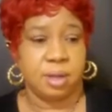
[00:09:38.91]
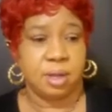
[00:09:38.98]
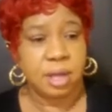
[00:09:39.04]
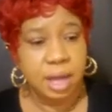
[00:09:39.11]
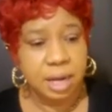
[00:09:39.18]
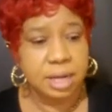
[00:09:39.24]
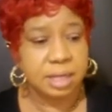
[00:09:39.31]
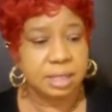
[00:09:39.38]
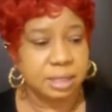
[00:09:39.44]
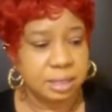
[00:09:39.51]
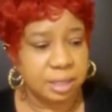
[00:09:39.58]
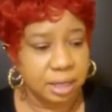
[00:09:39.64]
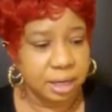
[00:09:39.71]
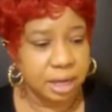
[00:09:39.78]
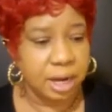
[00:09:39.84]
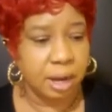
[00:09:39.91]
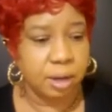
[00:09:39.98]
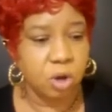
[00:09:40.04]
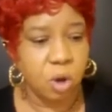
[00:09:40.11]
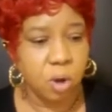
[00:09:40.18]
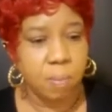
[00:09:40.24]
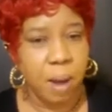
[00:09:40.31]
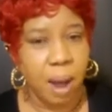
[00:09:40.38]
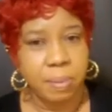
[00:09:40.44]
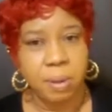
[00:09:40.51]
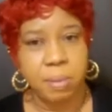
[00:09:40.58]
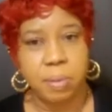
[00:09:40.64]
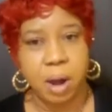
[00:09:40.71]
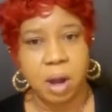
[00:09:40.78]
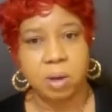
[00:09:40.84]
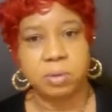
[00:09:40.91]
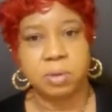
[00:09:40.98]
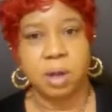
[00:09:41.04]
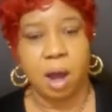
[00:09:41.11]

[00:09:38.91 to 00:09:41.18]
You understand? And I know Bobby Brown,